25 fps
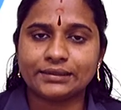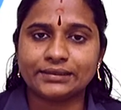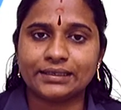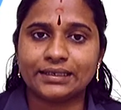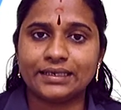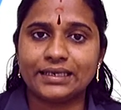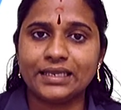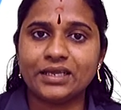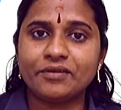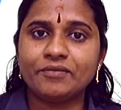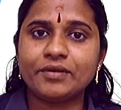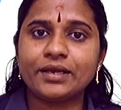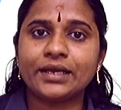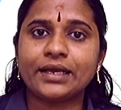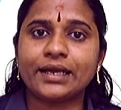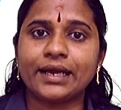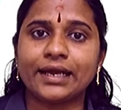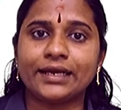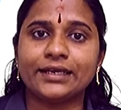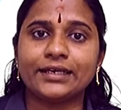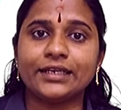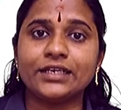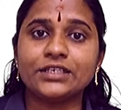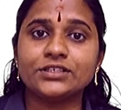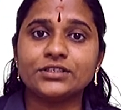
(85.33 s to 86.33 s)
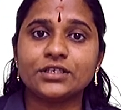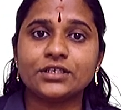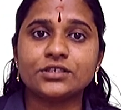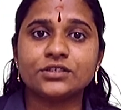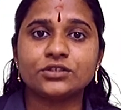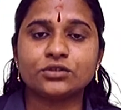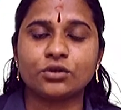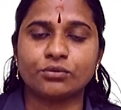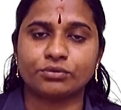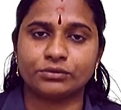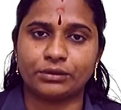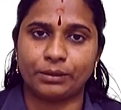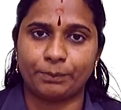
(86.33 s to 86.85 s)
the living
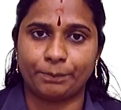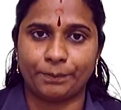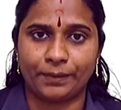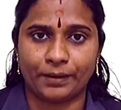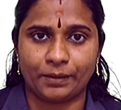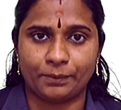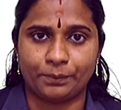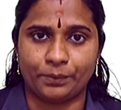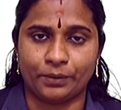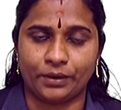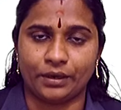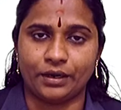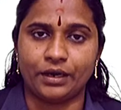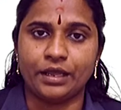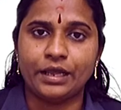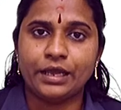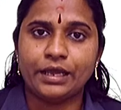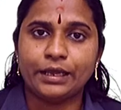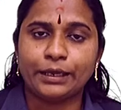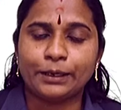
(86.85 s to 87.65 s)
conditions of the people.